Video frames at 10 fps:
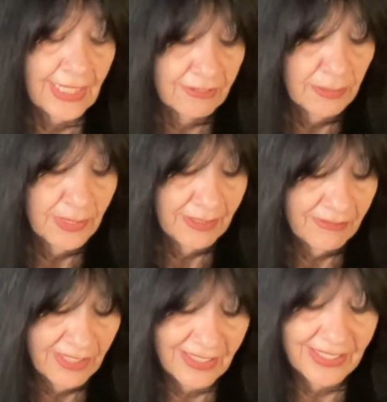I
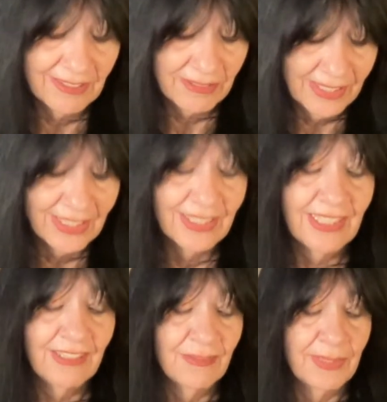remain very aware
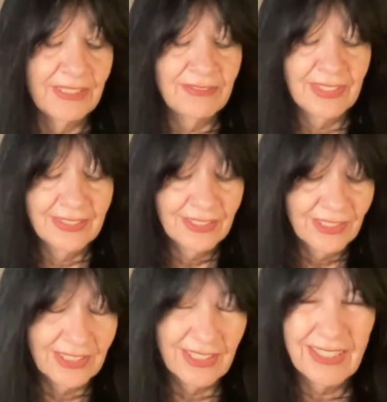of my
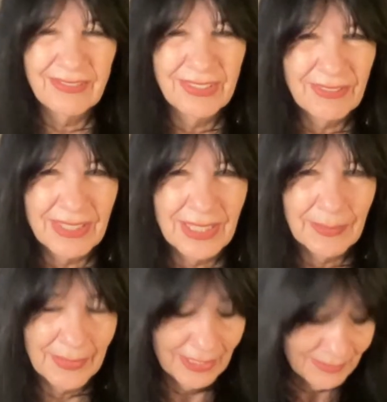failures and often run them